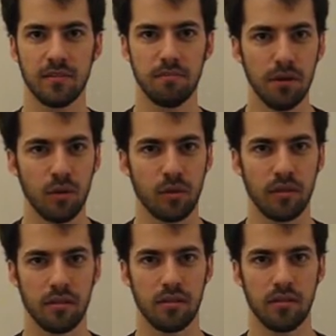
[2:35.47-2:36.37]
Both,
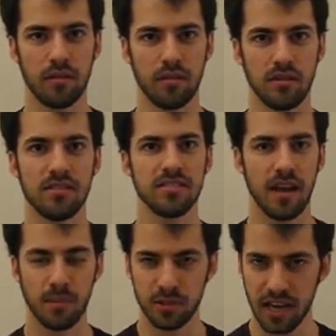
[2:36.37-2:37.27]

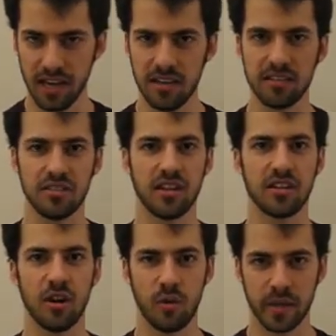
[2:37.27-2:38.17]
simultaneously
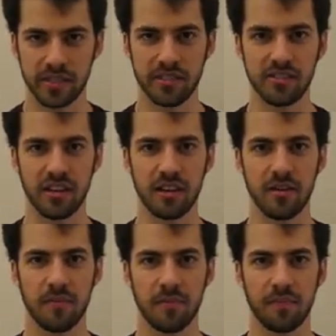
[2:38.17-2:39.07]
coexisting.
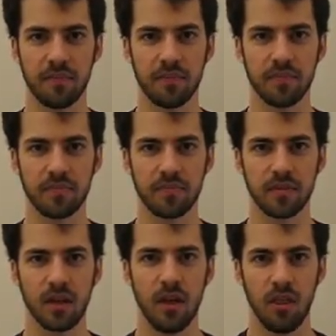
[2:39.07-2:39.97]

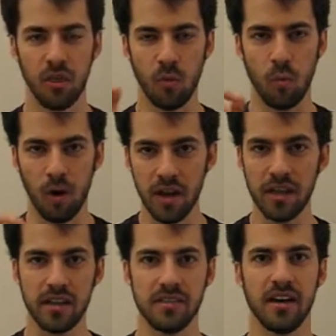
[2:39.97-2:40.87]
The one
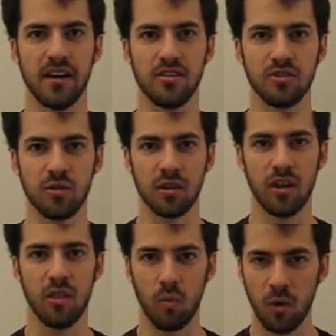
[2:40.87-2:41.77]
dinosaur,
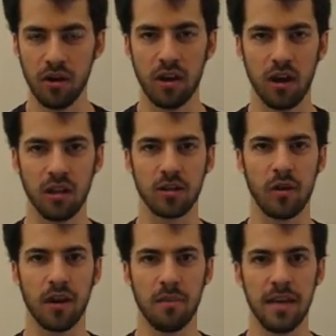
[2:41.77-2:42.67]
the one
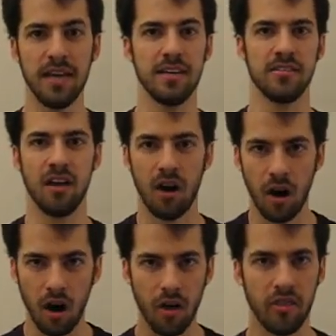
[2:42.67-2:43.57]
hologram is
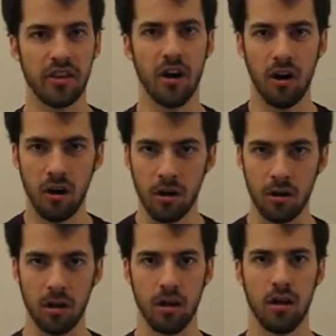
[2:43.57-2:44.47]
the
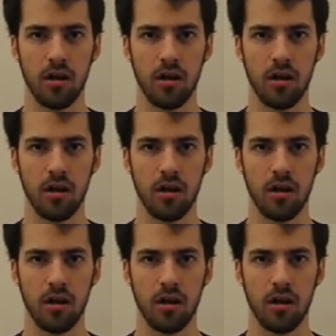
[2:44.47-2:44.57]
all,